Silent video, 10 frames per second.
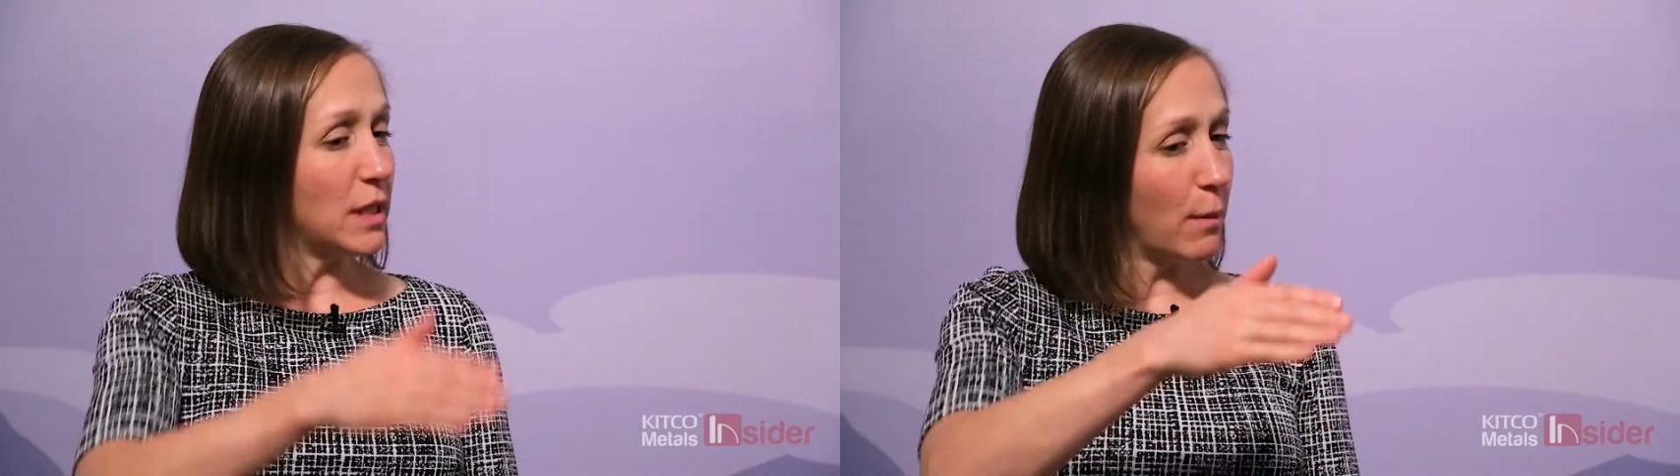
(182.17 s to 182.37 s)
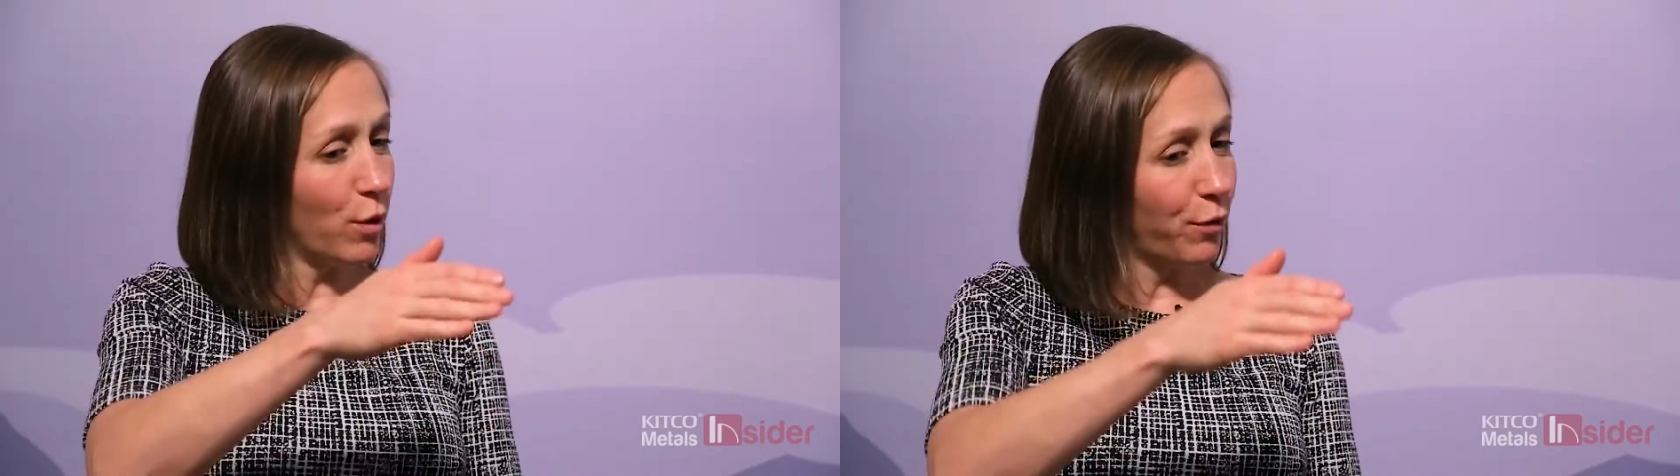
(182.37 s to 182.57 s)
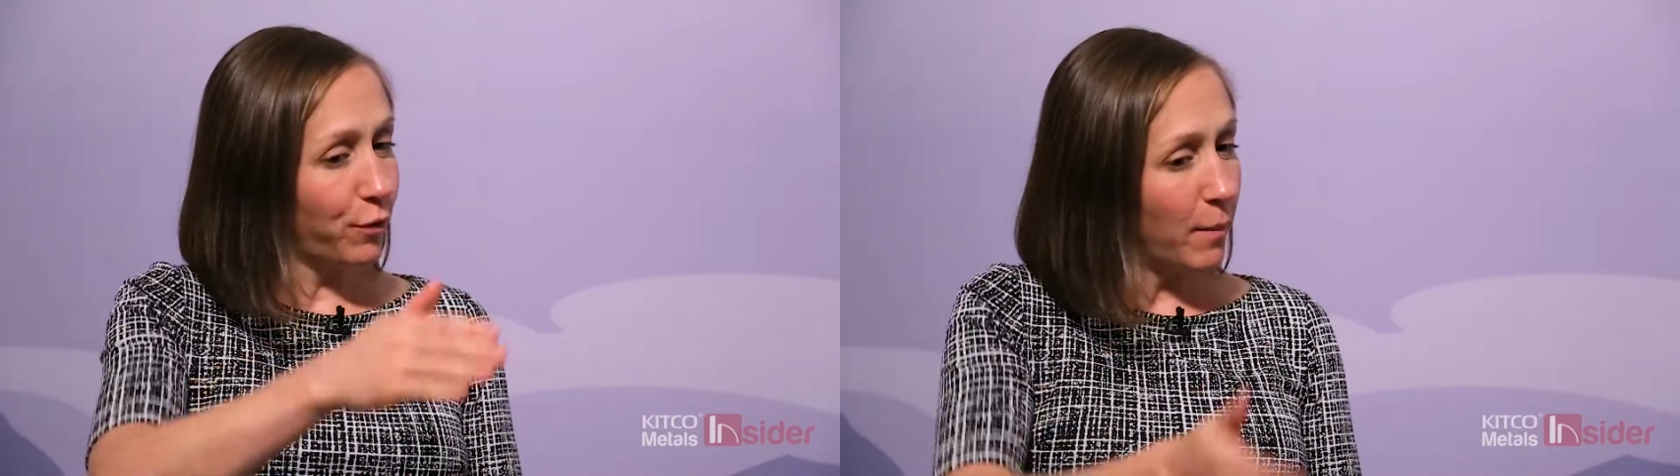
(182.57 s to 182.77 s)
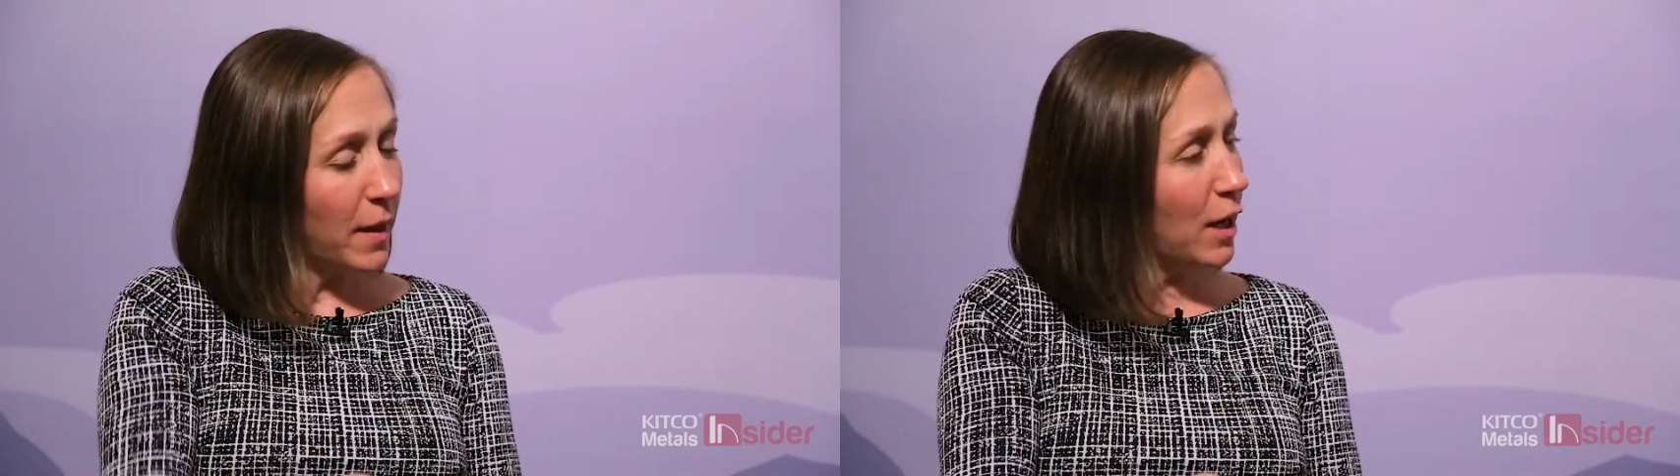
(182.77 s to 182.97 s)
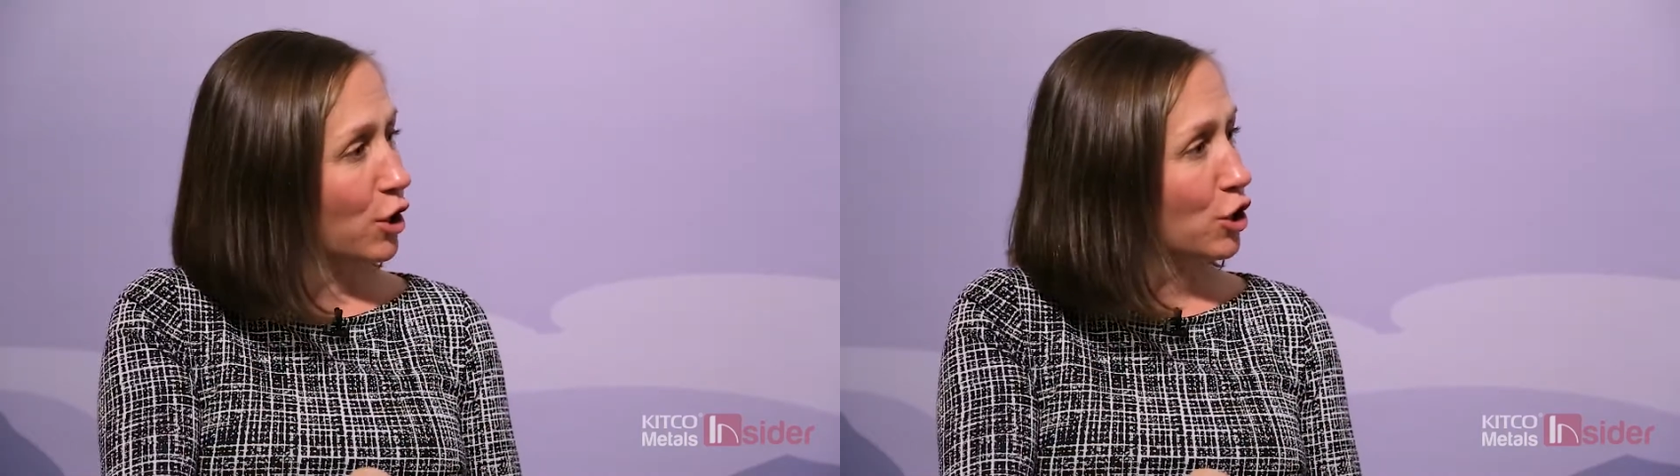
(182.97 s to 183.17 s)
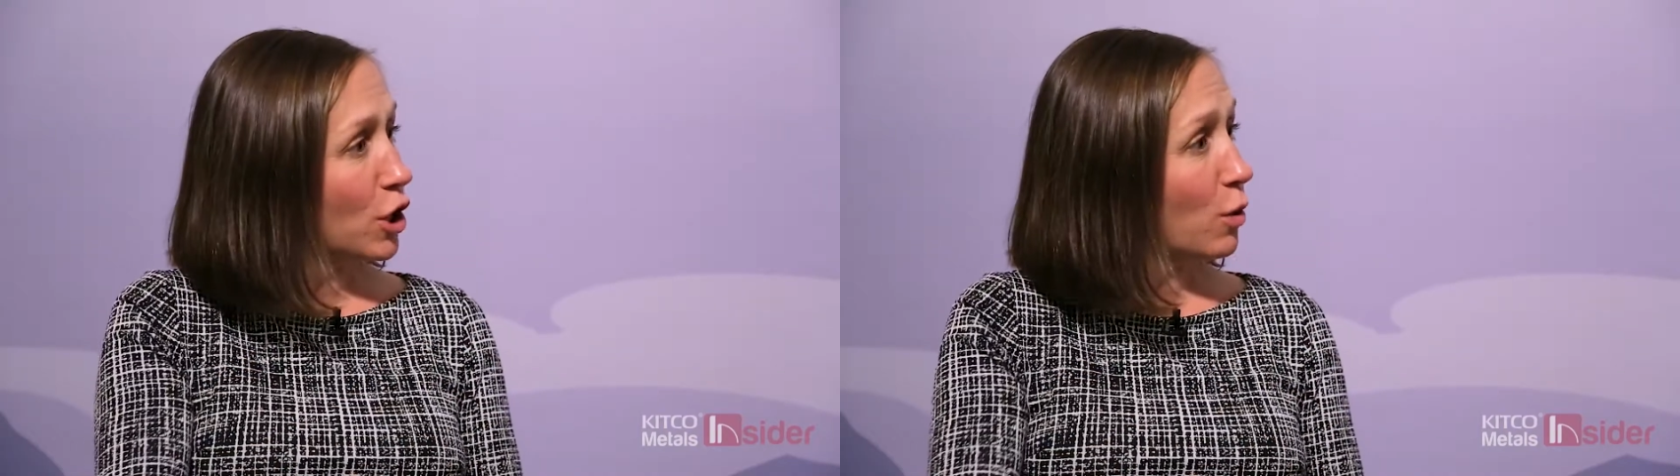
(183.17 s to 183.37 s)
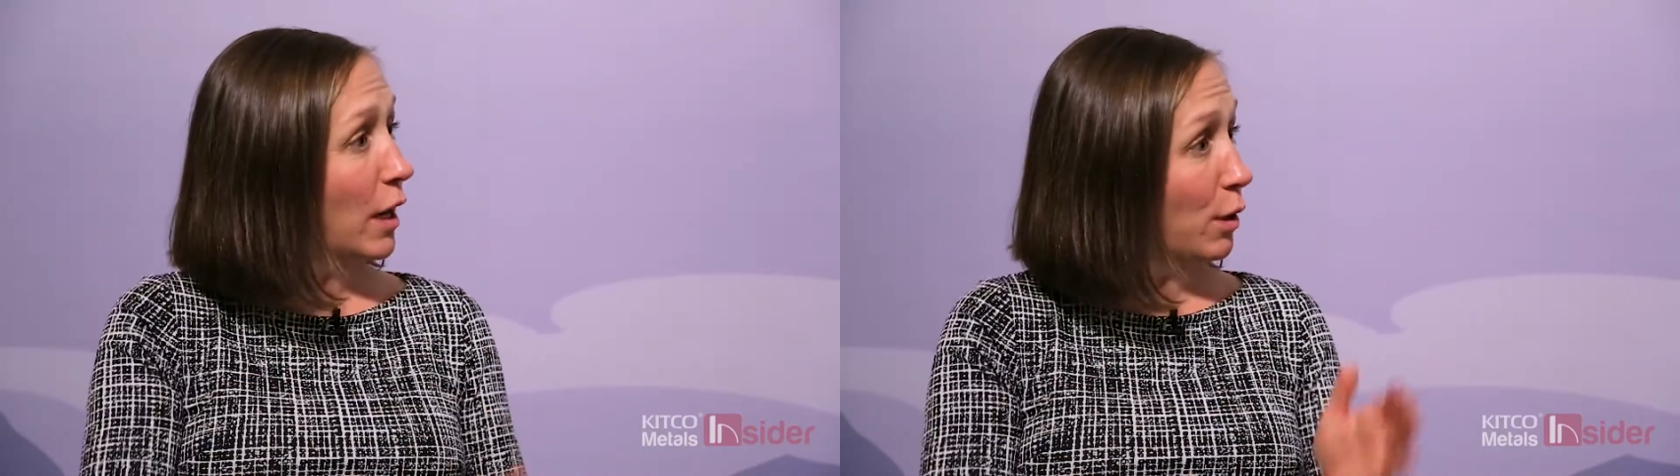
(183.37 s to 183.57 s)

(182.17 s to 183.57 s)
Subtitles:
some were from the hinge zone,